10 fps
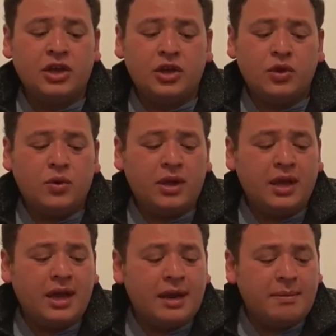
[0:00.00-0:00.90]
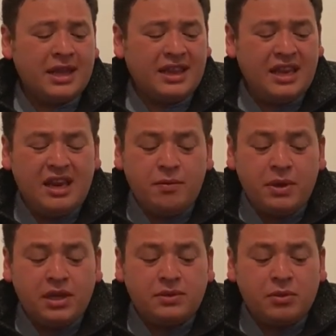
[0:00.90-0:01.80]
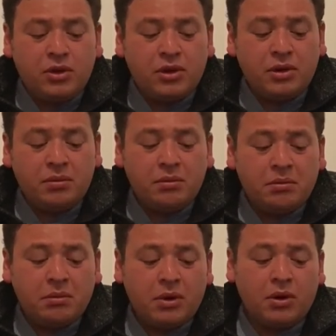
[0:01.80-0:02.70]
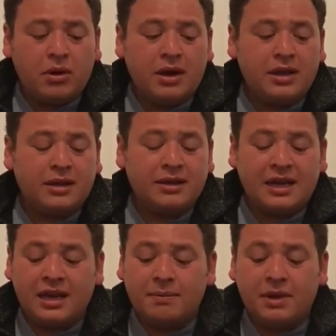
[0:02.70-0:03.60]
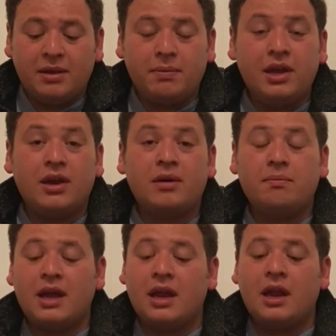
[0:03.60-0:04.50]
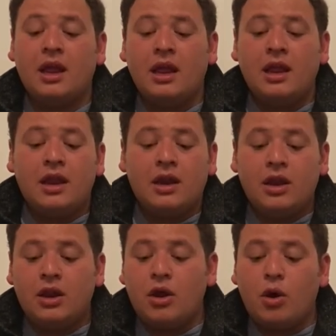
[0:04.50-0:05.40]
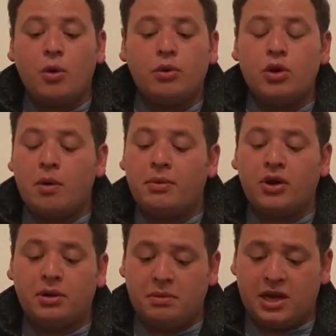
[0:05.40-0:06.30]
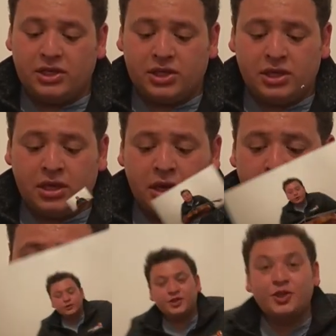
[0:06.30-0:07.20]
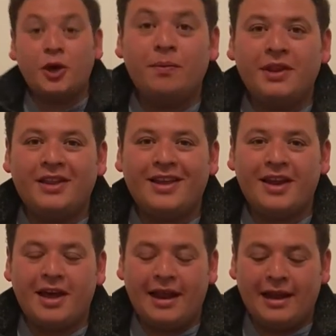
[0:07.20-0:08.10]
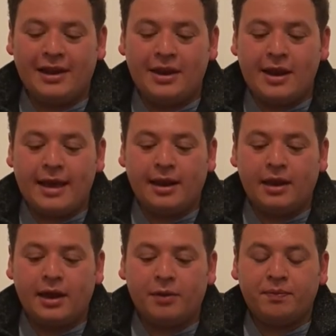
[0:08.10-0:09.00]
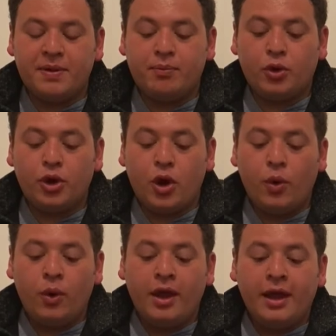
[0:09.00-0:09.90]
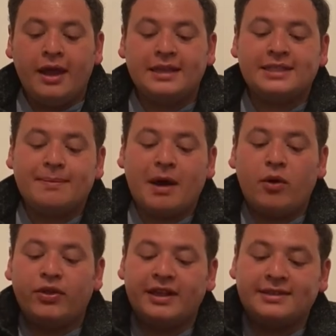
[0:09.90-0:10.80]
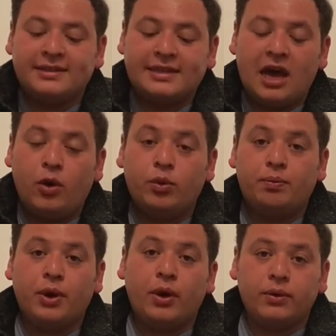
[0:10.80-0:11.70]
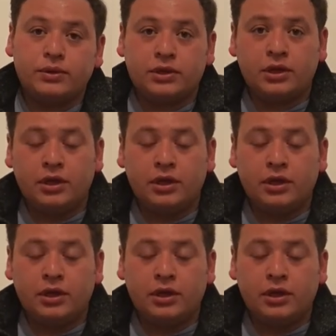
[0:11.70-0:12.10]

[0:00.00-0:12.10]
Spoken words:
you can get them a little bit smaller or a tiny bit bigger, but no, not very much. So something that not a lot of people know, it's about the sound pose.